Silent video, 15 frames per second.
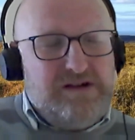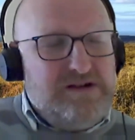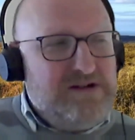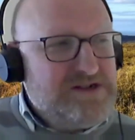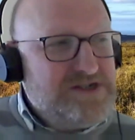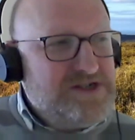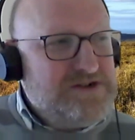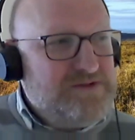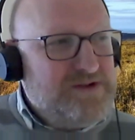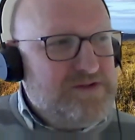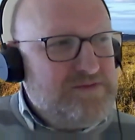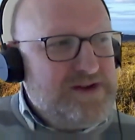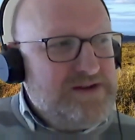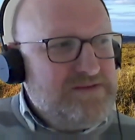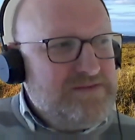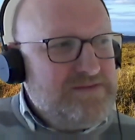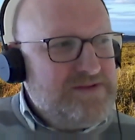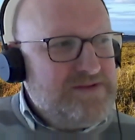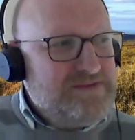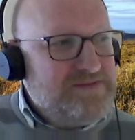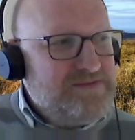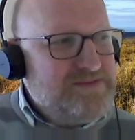oh, do you know what, we
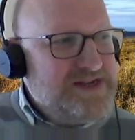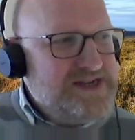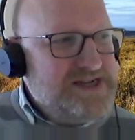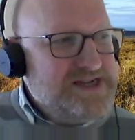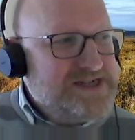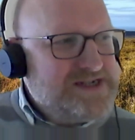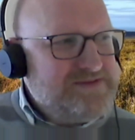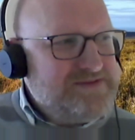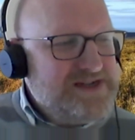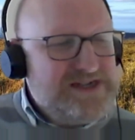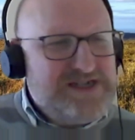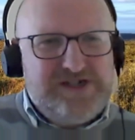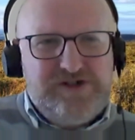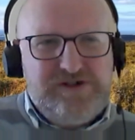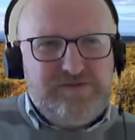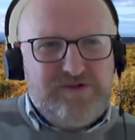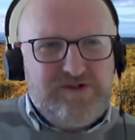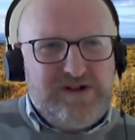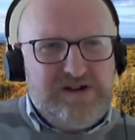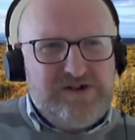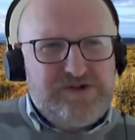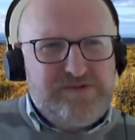need to do
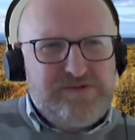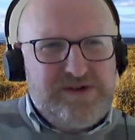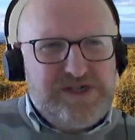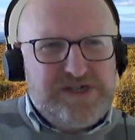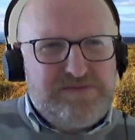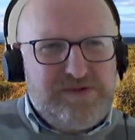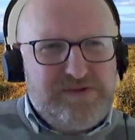more outreach,